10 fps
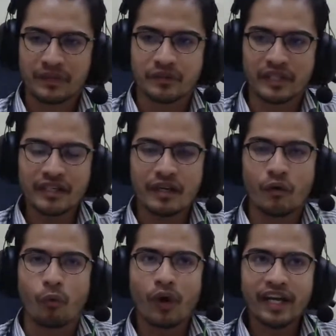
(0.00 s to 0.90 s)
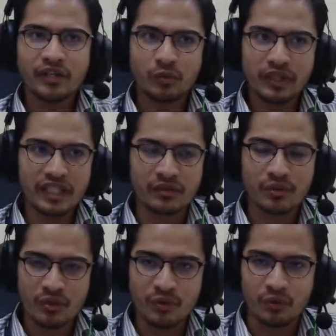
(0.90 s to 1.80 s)
Okay, why do we need to
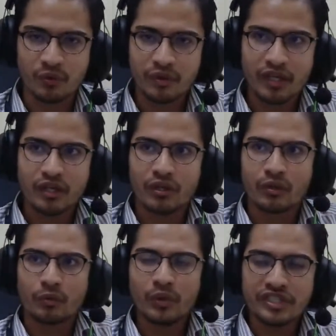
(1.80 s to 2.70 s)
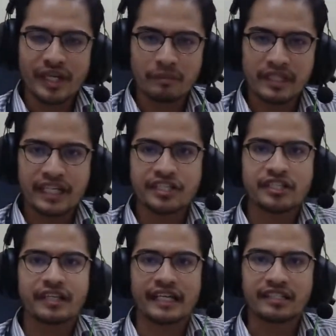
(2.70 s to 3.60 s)
know which
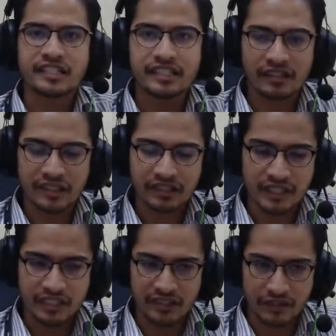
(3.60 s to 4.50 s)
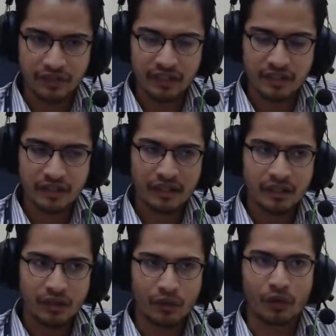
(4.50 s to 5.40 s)
application actually generated that traffic?
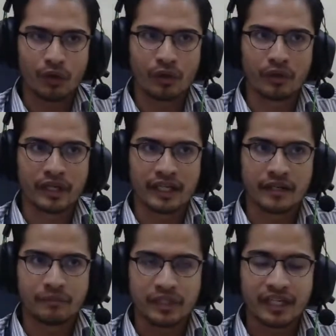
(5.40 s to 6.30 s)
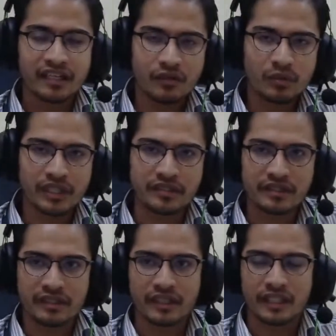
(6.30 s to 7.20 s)
Or in other
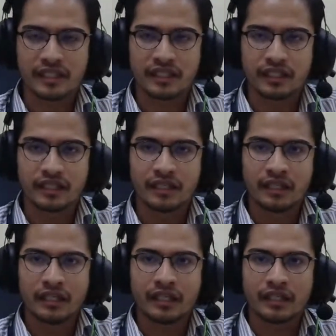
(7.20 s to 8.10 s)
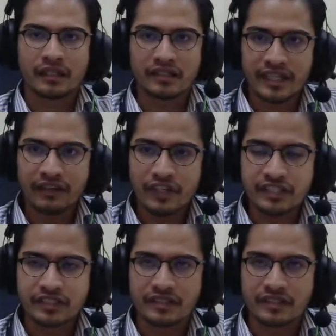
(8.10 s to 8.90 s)
words, the traffic